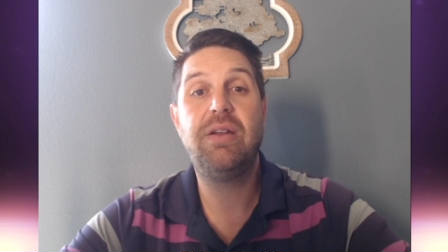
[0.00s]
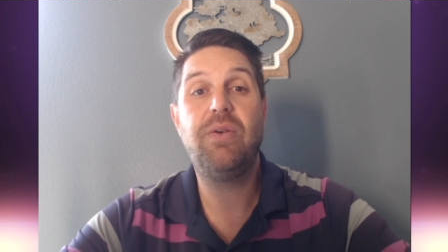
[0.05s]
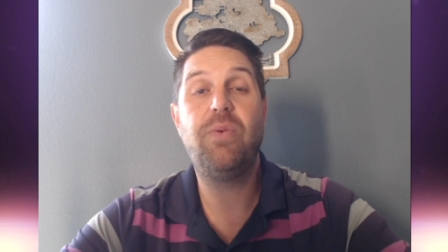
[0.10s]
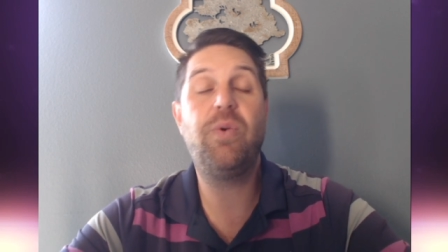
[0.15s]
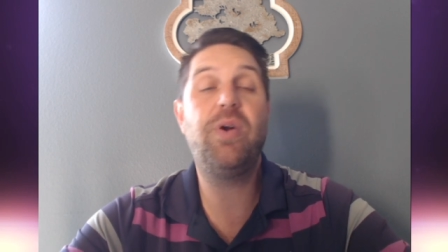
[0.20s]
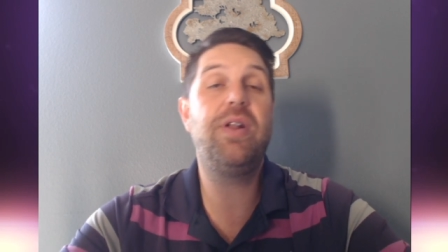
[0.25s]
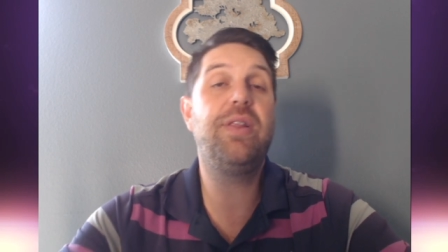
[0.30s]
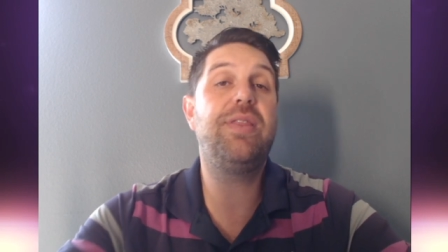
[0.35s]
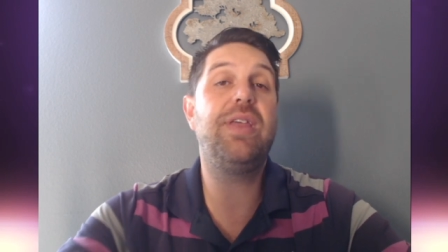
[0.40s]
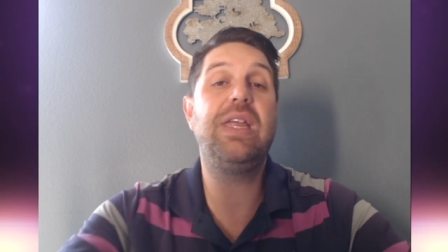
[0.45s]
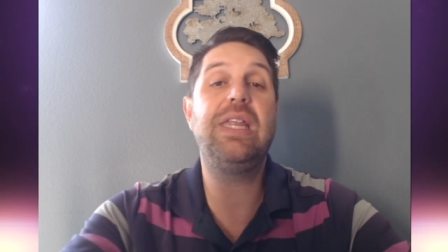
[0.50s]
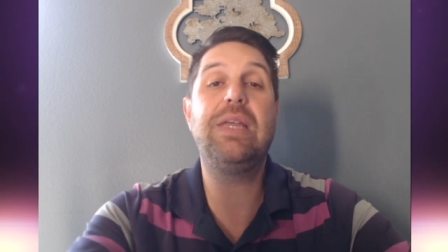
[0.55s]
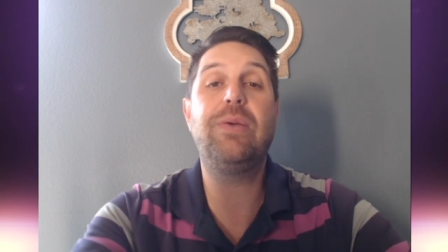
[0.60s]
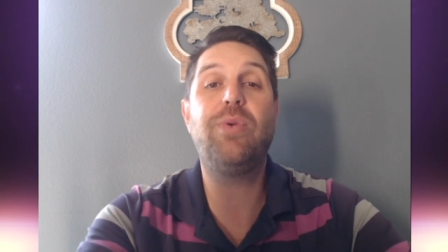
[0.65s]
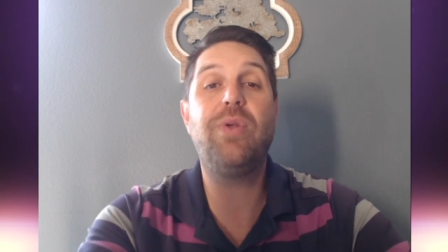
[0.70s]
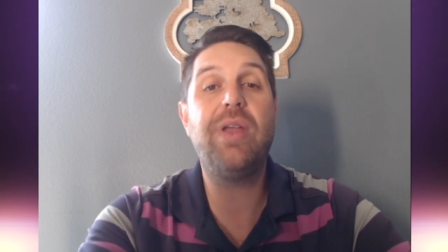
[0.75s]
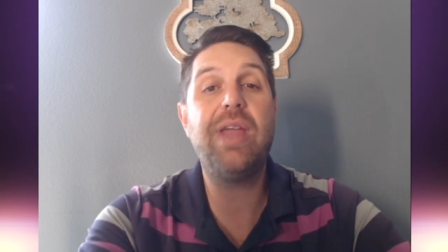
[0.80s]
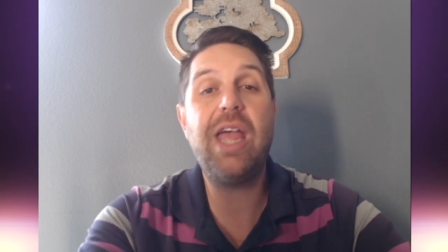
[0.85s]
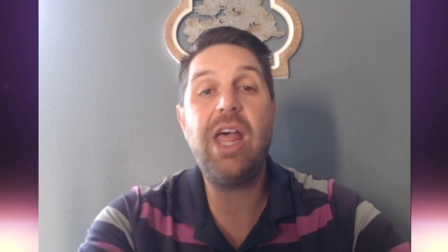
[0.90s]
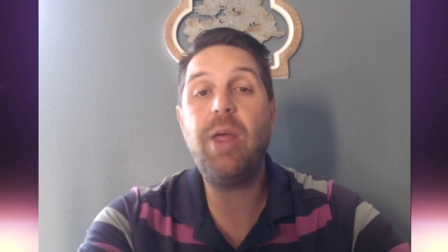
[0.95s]
One thing that
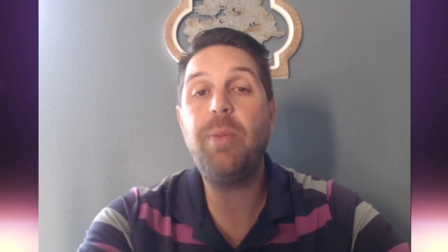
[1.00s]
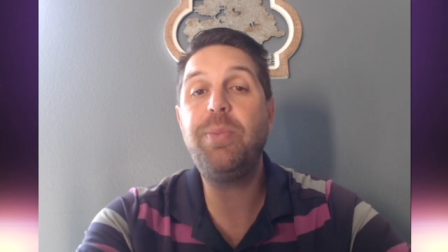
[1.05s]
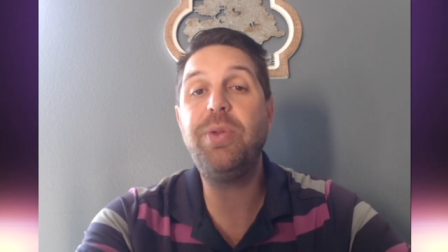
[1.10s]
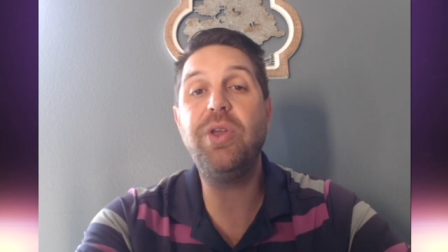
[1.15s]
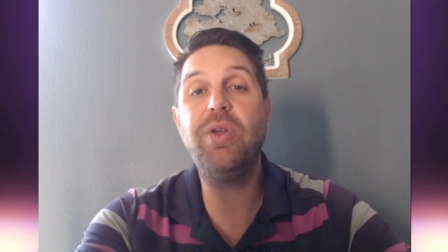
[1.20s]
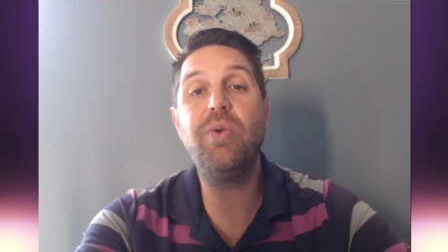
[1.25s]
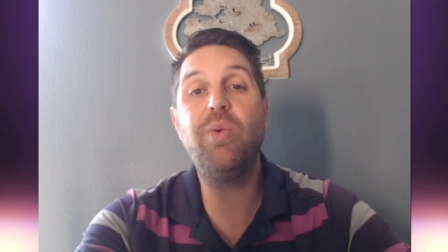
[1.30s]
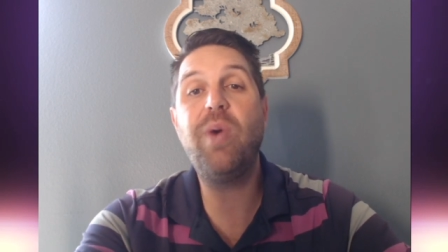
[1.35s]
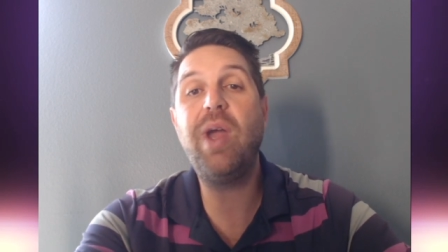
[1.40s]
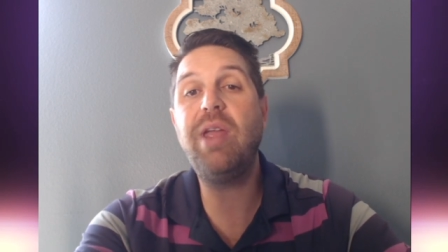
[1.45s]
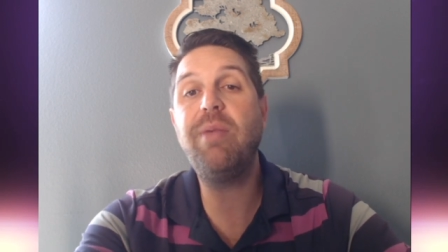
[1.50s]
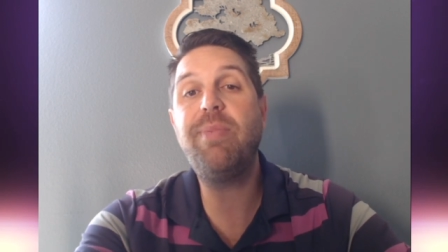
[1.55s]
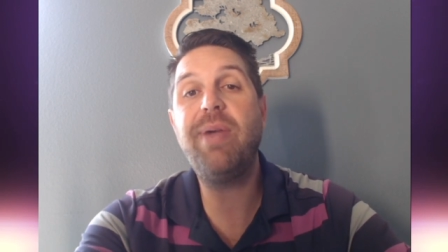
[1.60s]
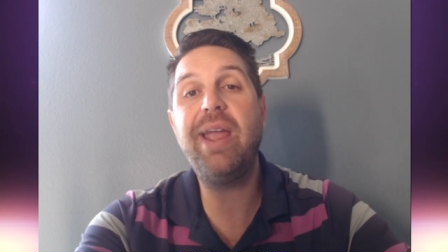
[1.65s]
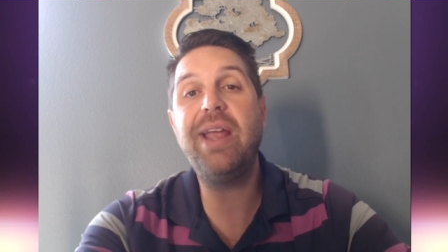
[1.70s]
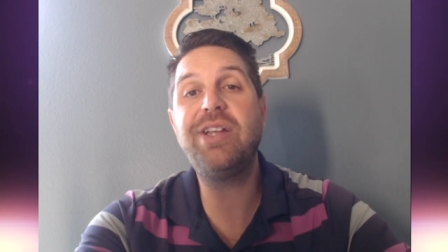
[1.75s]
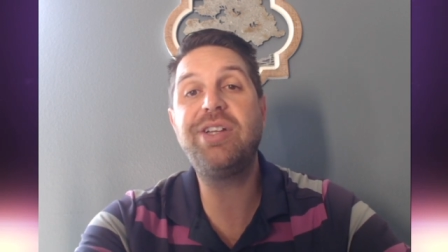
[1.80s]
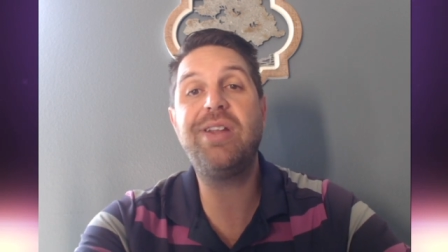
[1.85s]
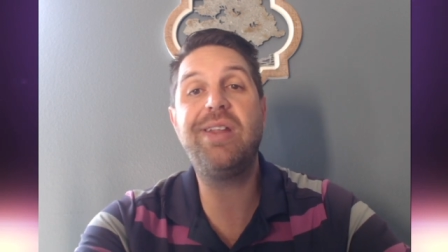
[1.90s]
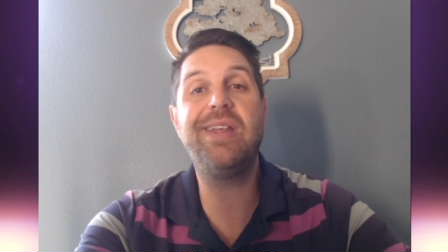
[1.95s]
will help you wait
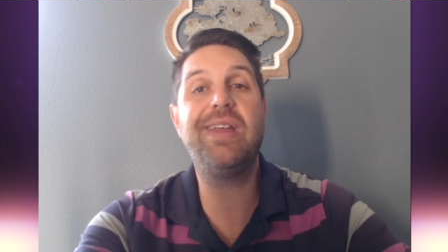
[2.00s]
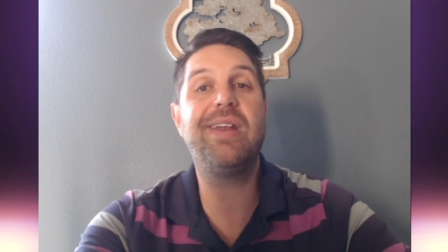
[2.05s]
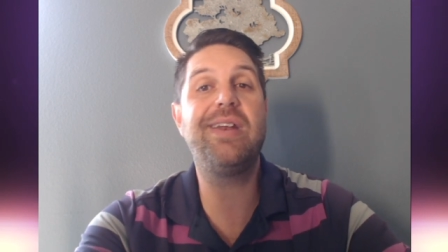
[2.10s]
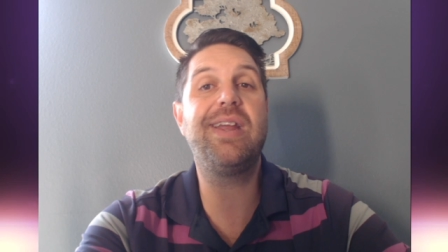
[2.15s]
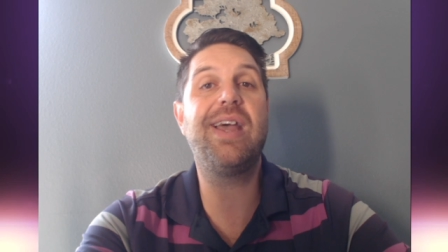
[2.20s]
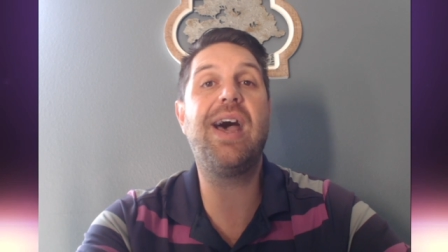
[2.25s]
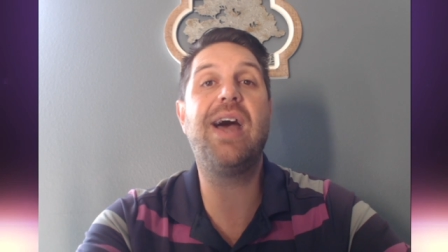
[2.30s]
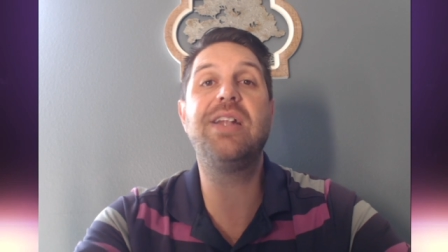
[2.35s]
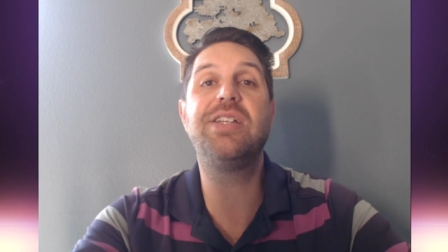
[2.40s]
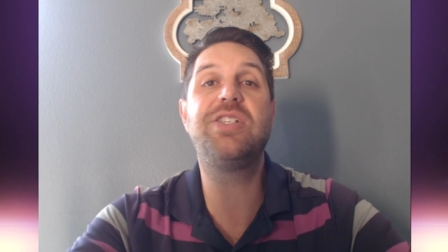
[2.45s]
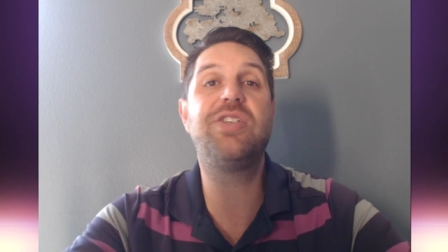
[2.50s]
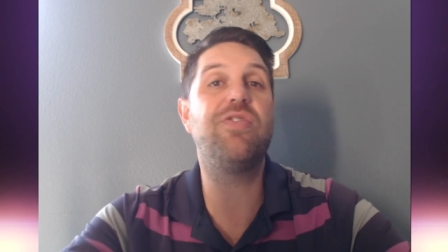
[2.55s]
patiently on God is